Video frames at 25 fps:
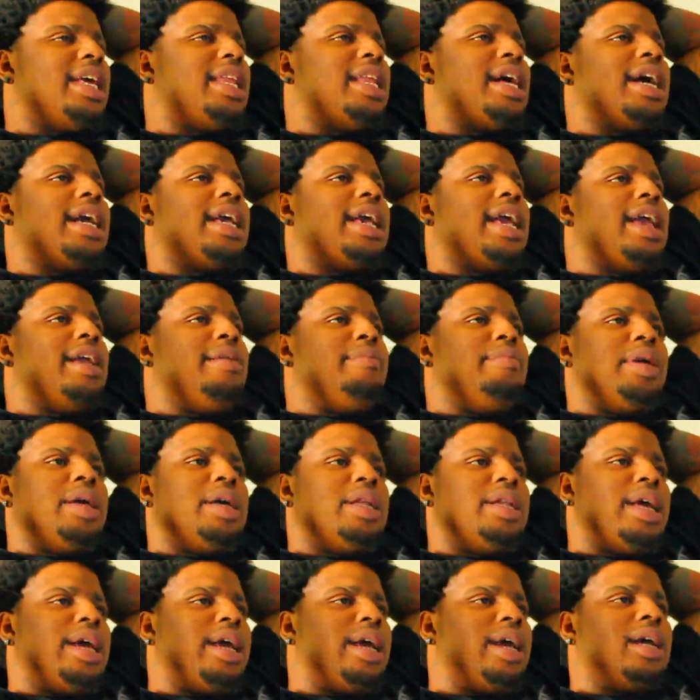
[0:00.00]
and I can't be
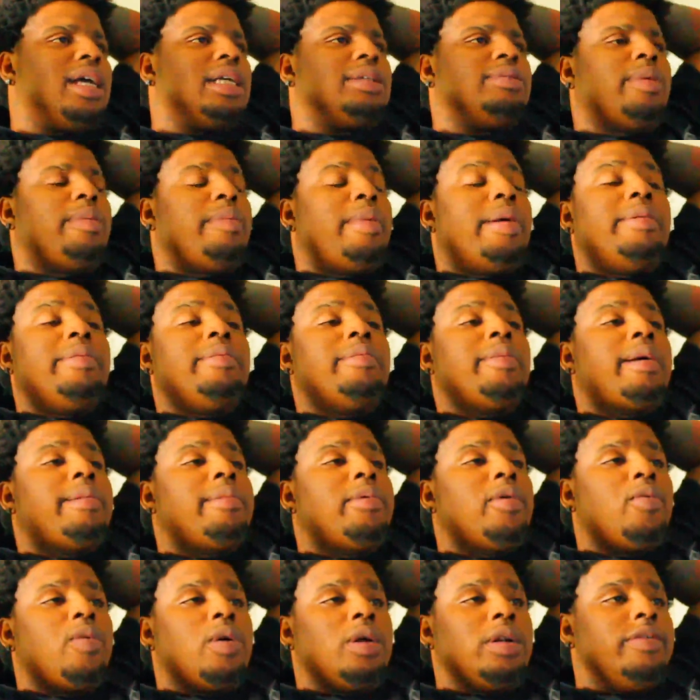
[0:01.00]
a dad because my baby
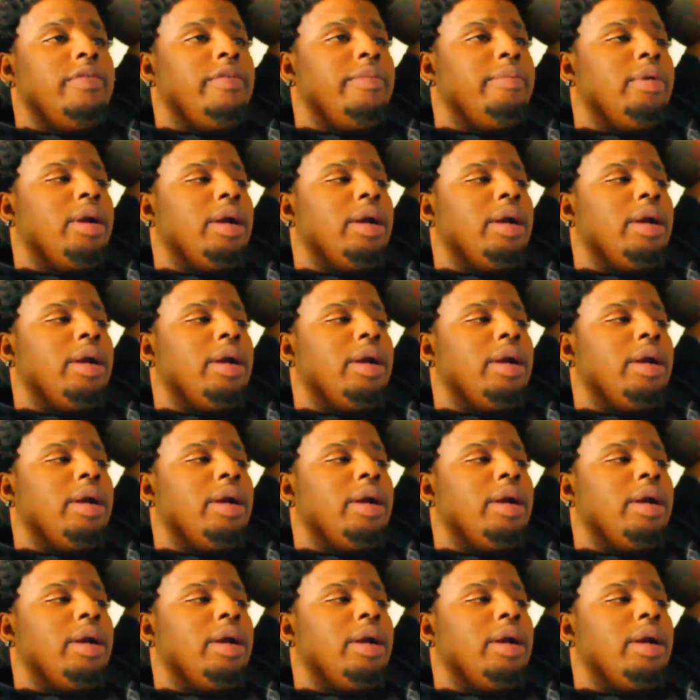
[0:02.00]
mama won't even